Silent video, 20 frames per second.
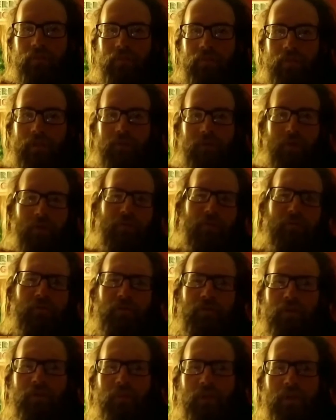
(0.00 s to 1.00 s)
because we have a few
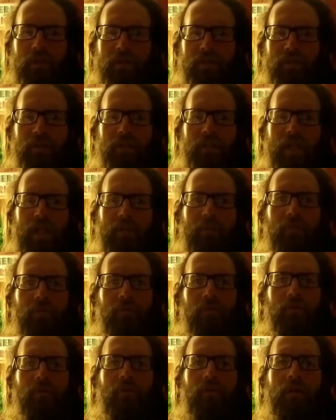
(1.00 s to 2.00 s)
new players at our
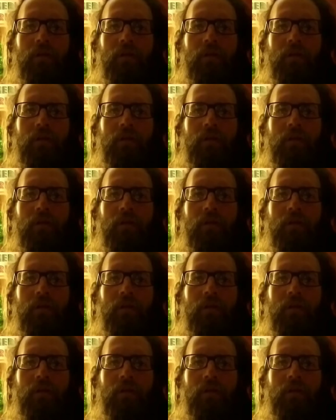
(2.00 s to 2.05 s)
table,